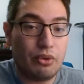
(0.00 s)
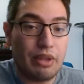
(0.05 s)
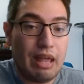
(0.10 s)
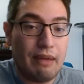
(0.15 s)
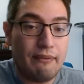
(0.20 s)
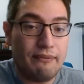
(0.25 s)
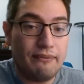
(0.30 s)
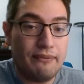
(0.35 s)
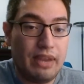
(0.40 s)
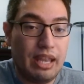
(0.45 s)

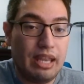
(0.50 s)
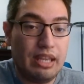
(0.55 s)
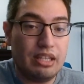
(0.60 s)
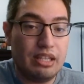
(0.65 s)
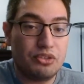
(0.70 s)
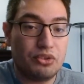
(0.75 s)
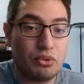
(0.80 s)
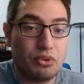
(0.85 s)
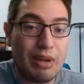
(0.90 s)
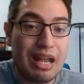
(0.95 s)
that Faye
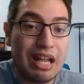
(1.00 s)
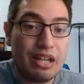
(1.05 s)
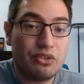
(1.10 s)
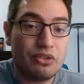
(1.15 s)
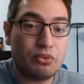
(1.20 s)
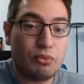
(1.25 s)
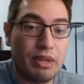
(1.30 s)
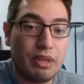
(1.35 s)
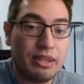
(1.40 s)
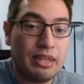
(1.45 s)

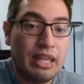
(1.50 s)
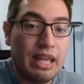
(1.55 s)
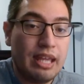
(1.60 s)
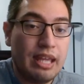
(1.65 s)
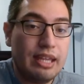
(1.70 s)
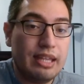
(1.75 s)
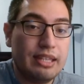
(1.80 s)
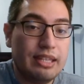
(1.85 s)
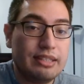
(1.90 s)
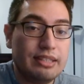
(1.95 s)
interacts with
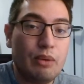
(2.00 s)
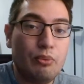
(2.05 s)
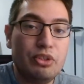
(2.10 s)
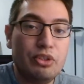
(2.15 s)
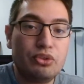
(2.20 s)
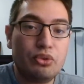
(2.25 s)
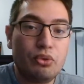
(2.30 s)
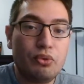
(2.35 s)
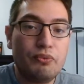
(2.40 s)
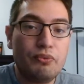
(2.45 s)
is that we
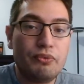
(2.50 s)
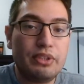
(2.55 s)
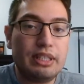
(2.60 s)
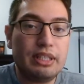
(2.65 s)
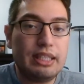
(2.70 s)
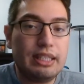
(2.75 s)
sort of